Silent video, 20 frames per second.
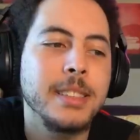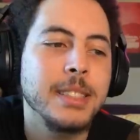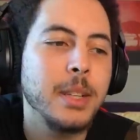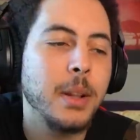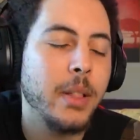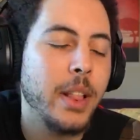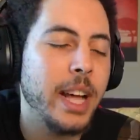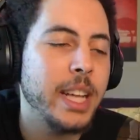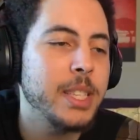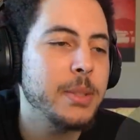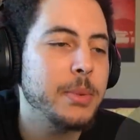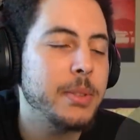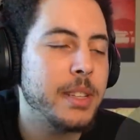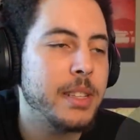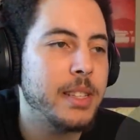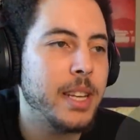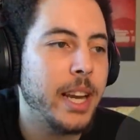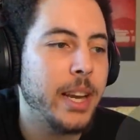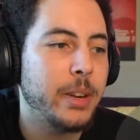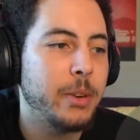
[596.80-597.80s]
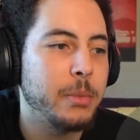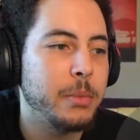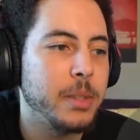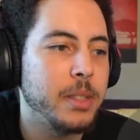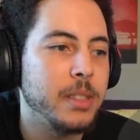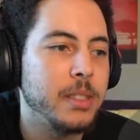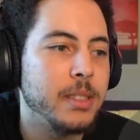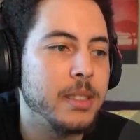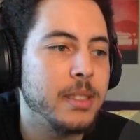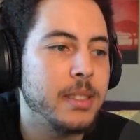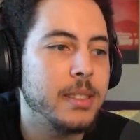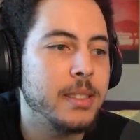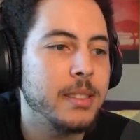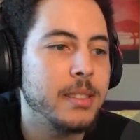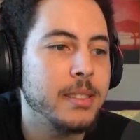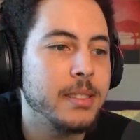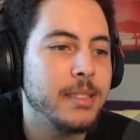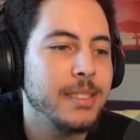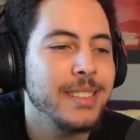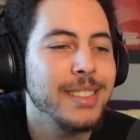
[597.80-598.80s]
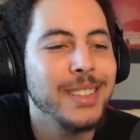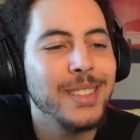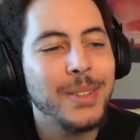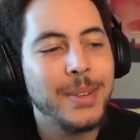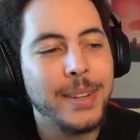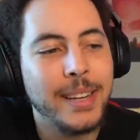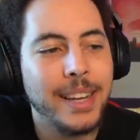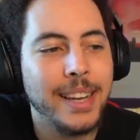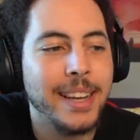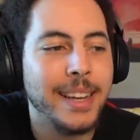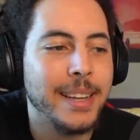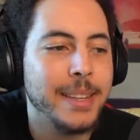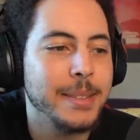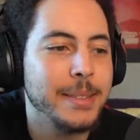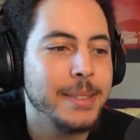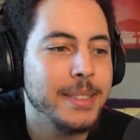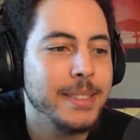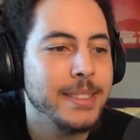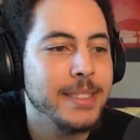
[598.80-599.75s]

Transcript: So that's what the title means. Okay.